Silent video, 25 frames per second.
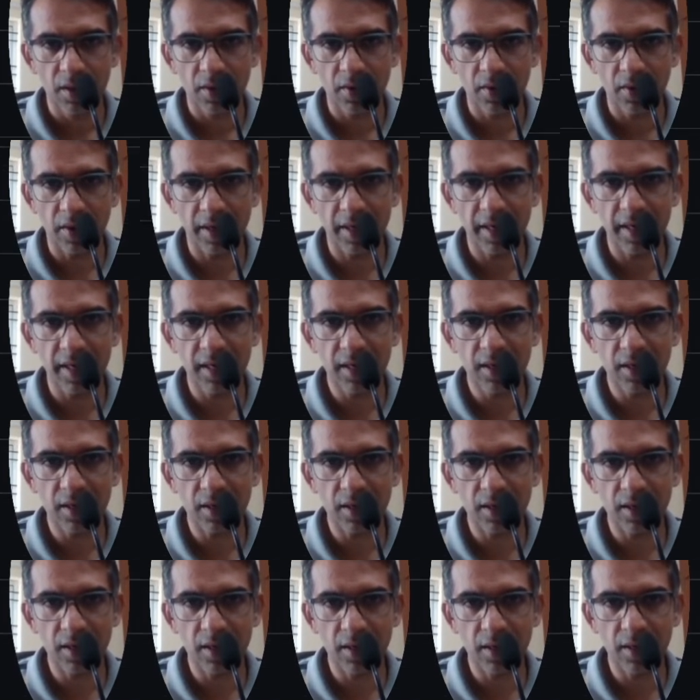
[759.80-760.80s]
right
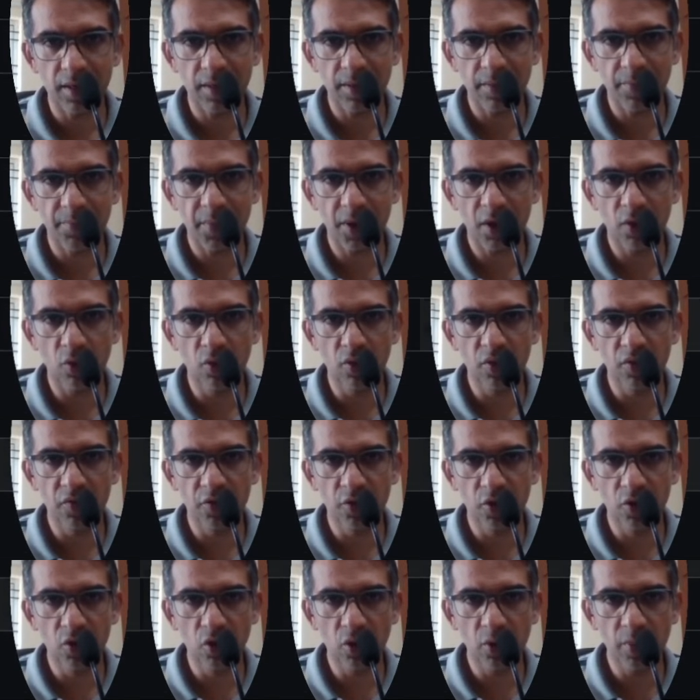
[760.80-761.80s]
um, now if
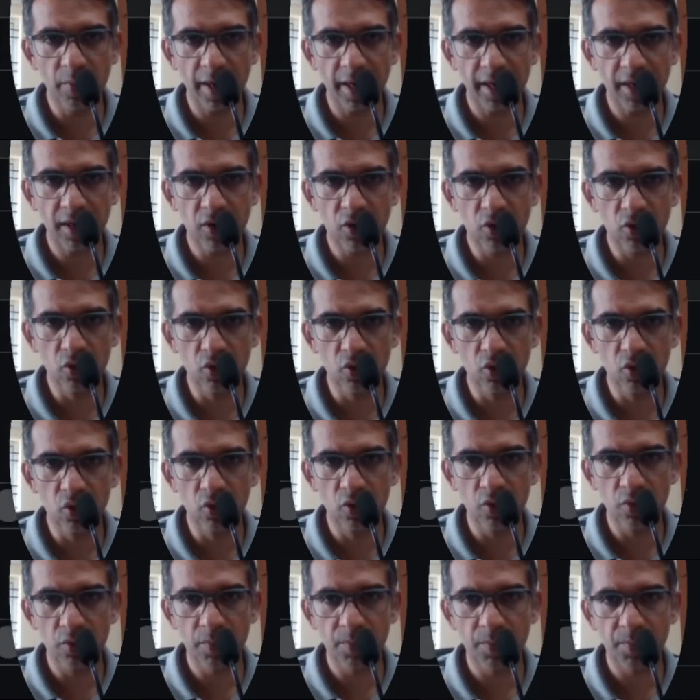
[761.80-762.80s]
you go back
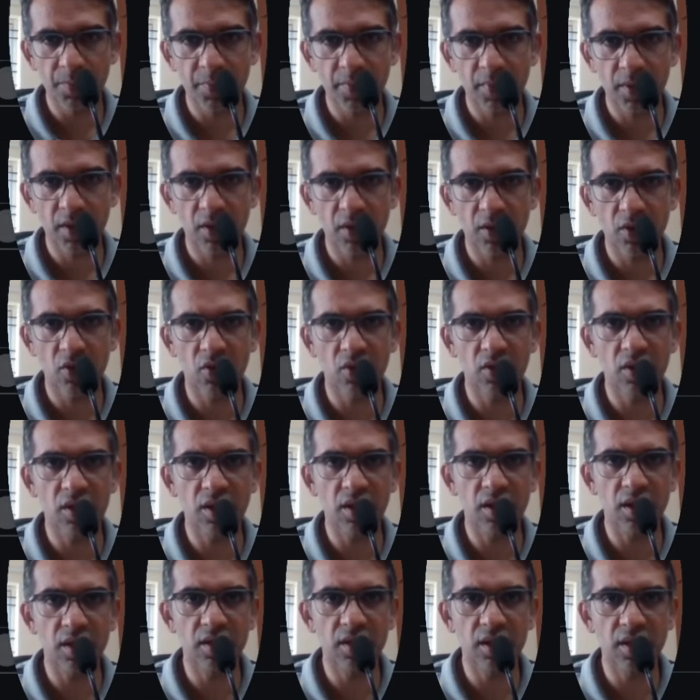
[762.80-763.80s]
to you know the
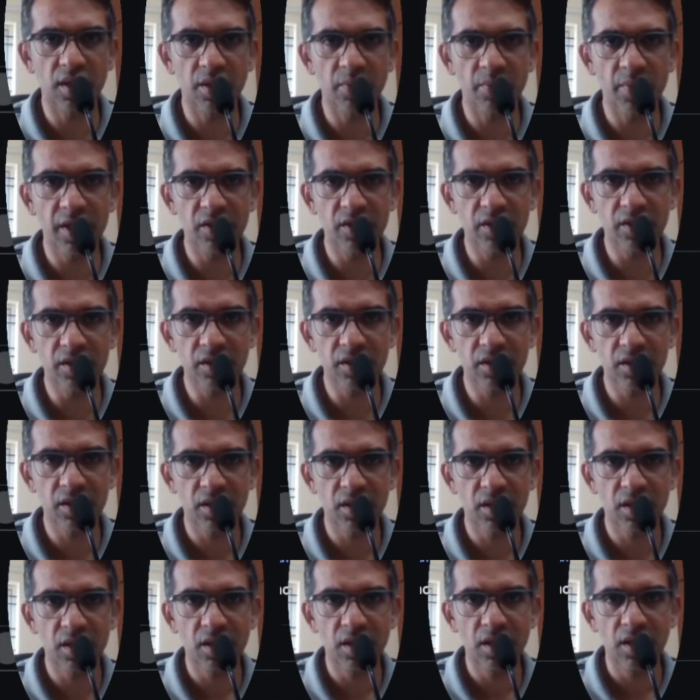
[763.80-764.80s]
other images
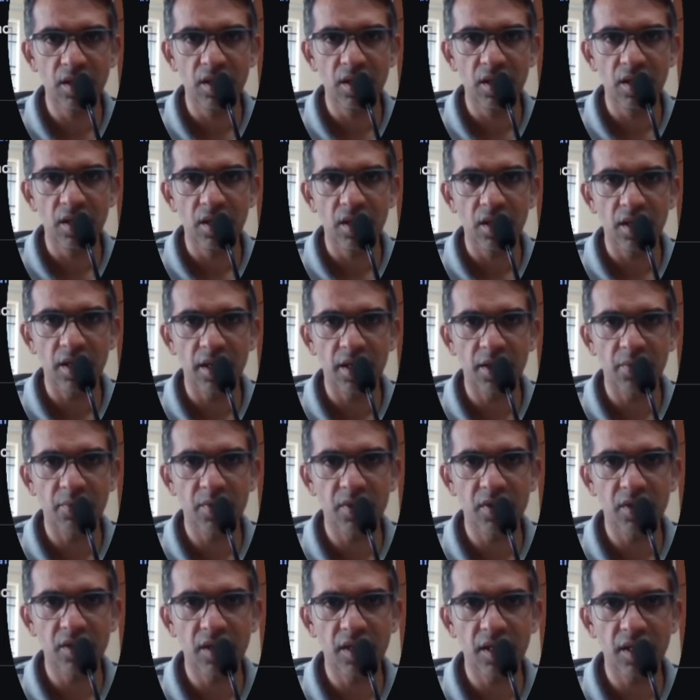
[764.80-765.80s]
let me
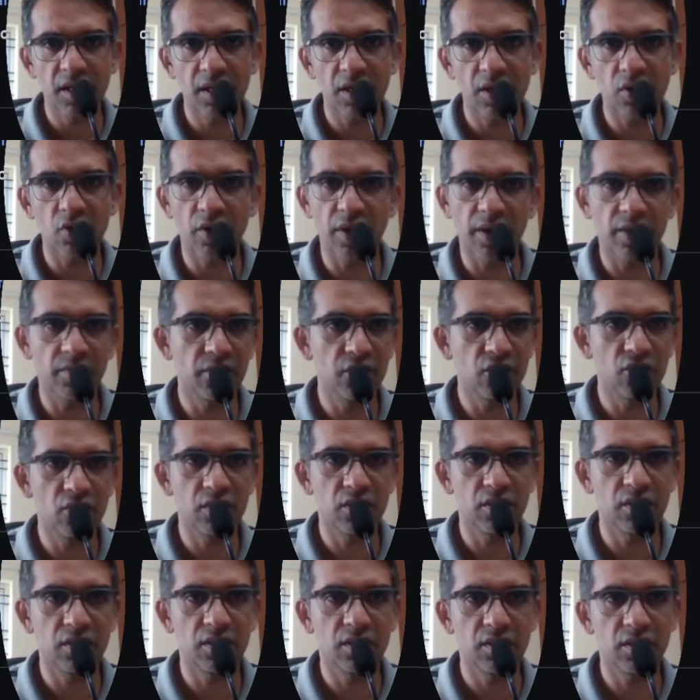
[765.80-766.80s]
see okay this
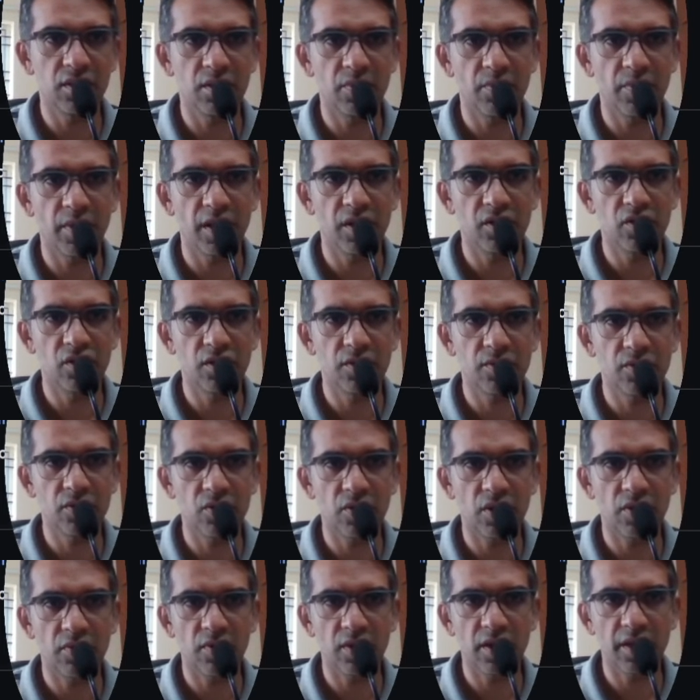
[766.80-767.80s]
was this image
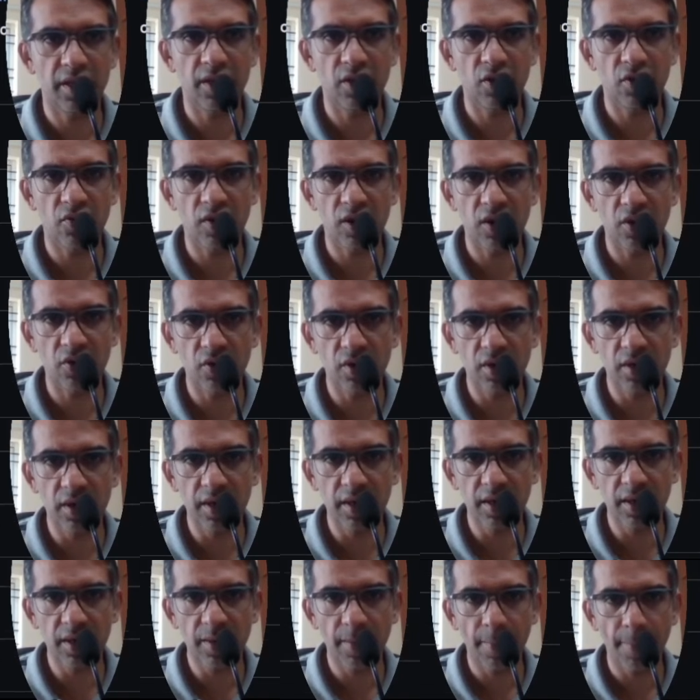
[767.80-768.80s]
so I've kind of covered
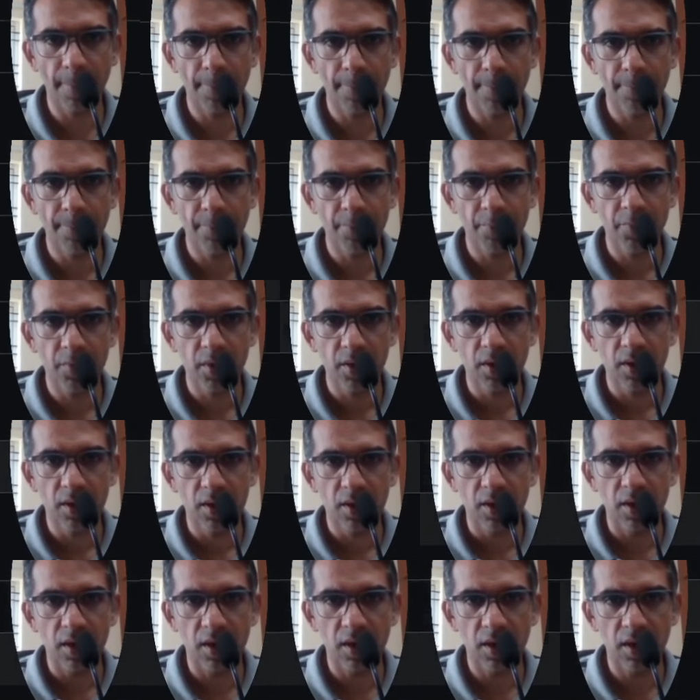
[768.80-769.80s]
it
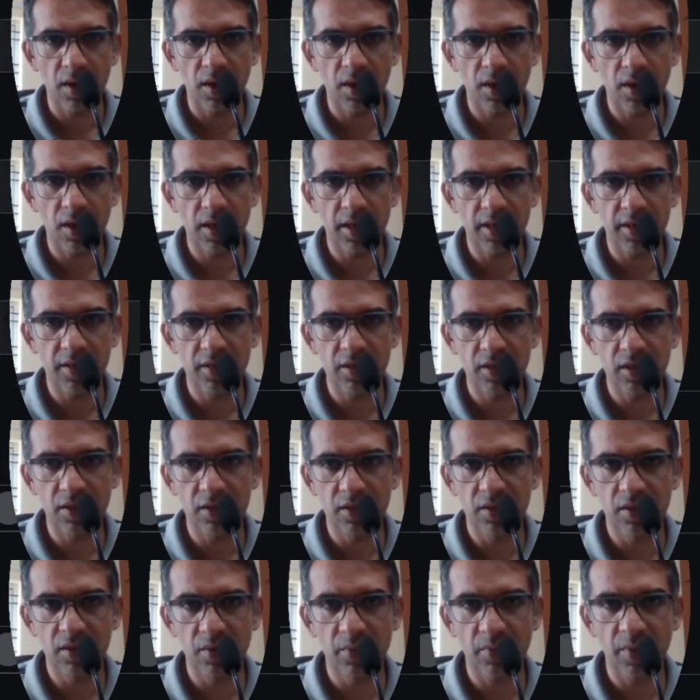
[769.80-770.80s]
uh, let's see
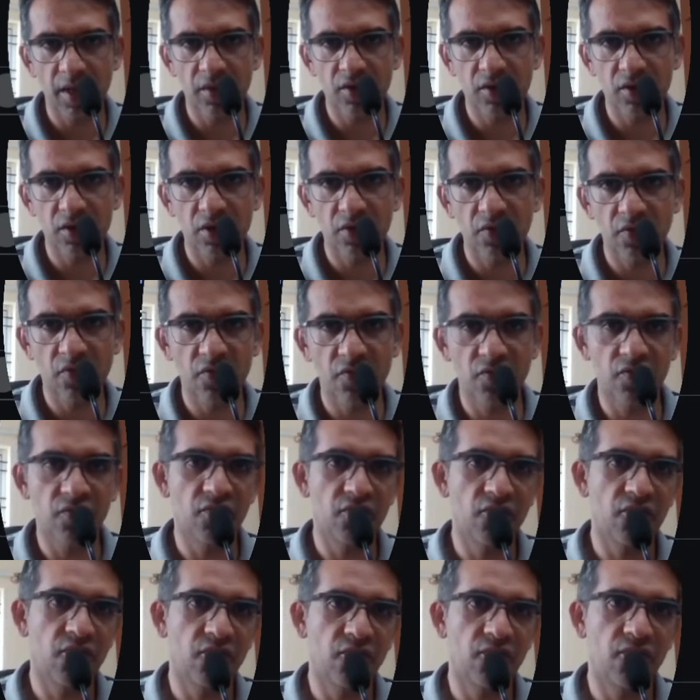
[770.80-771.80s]
this image
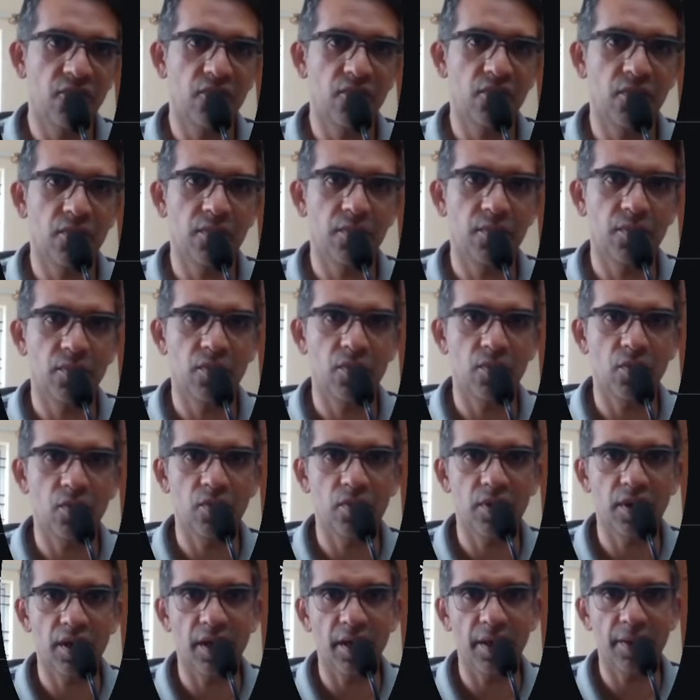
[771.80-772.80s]
if
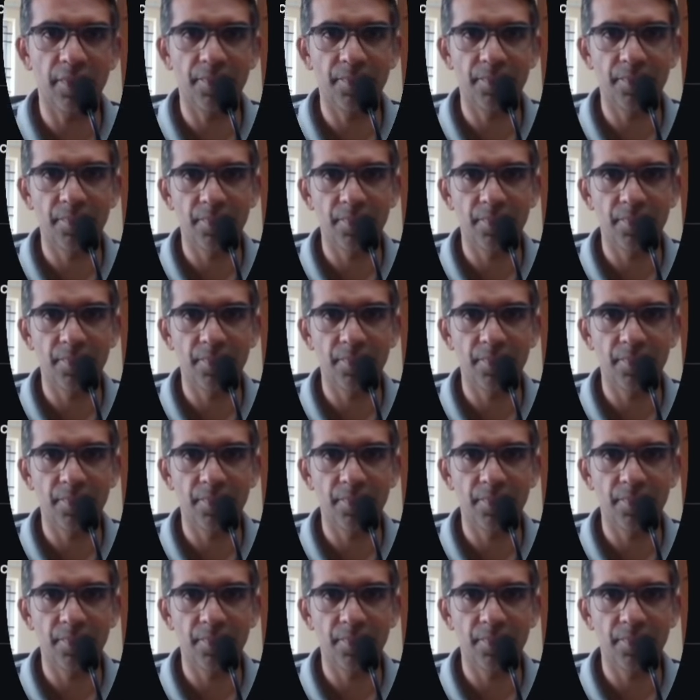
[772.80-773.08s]
okay